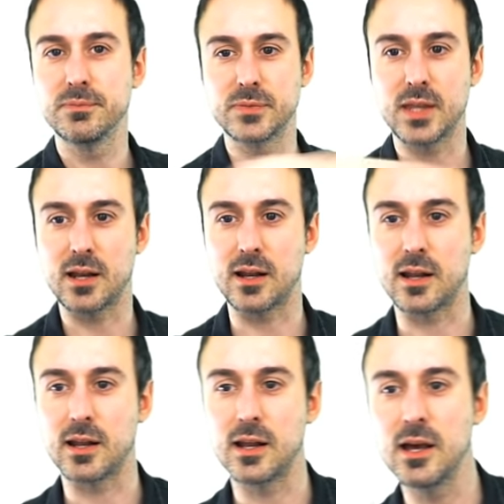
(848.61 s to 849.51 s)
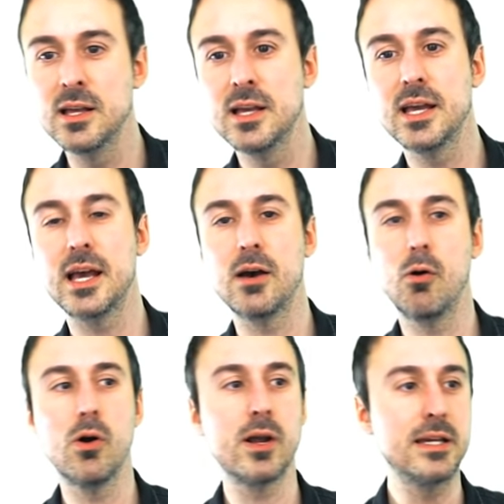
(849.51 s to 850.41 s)
No, no, no, no, no.
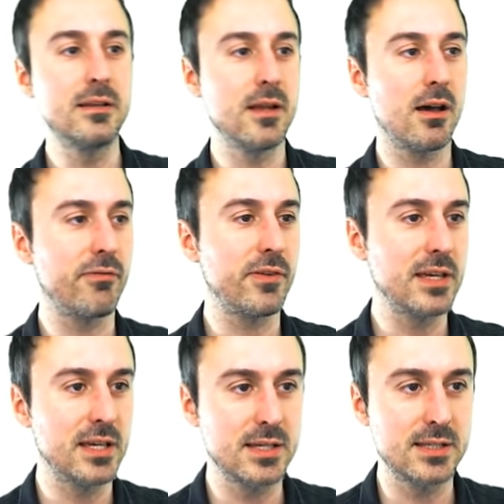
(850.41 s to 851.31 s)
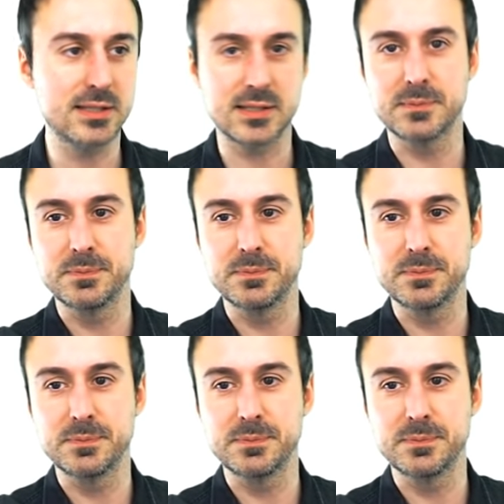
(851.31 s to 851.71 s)
Or enough is.